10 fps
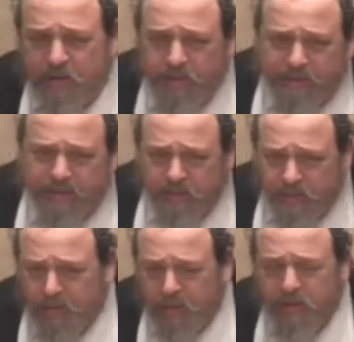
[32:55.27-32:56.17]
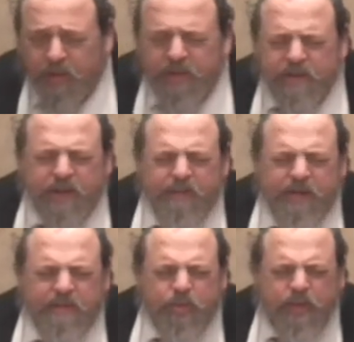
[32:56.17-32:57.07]
or even
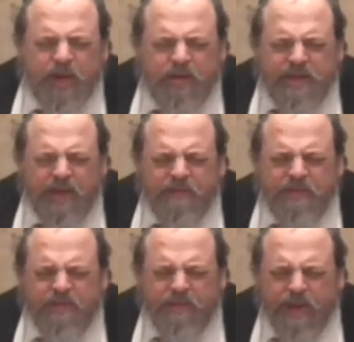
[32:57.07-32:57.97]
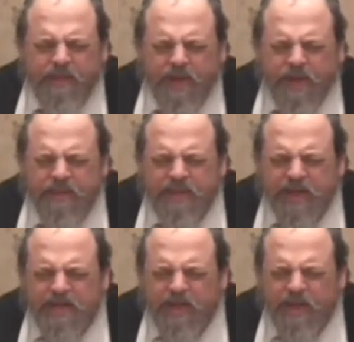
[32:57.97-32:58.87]
sometimes we ourselves might make a
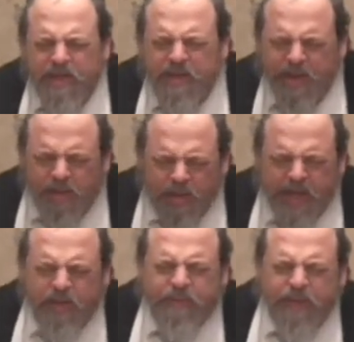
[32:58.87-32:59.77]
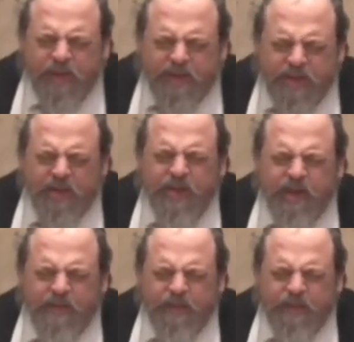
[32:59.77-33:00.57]
mistake. So they look out for us. They look out